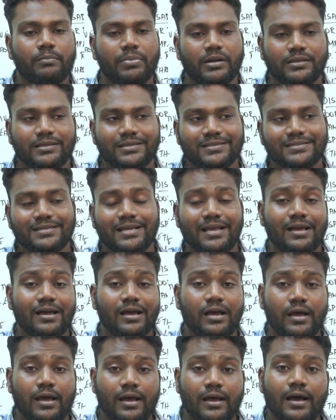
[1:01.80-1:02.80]
But this
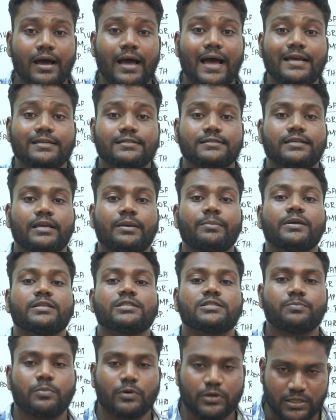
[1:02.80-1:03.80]
has
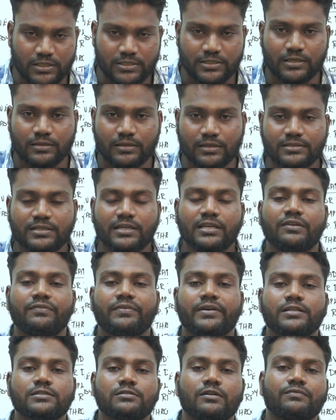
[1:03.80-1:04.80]
immense potential. The
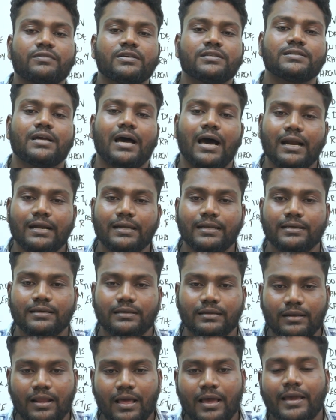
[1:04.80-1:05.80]
significance of this
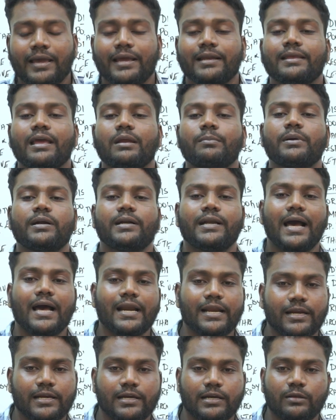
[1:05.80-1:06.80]
article, it can be
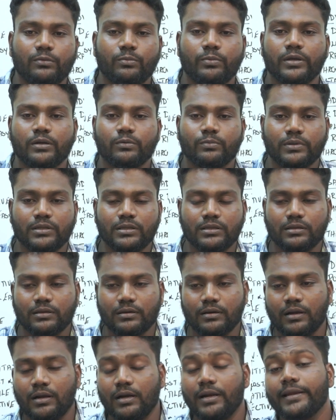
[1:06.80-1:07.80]
directly linked
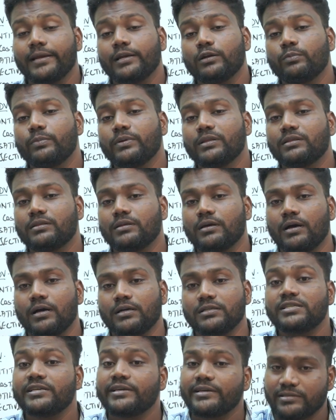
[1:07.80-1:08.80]
with
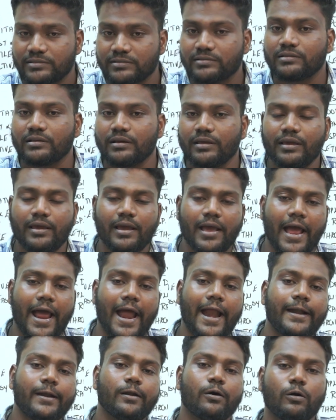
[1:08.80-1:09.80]
GS3
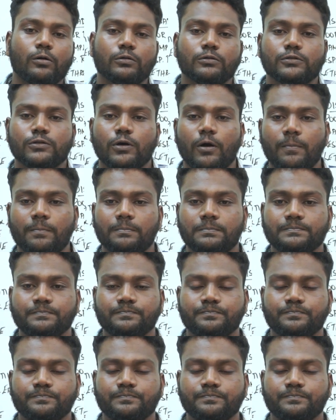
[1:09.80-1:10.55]
and also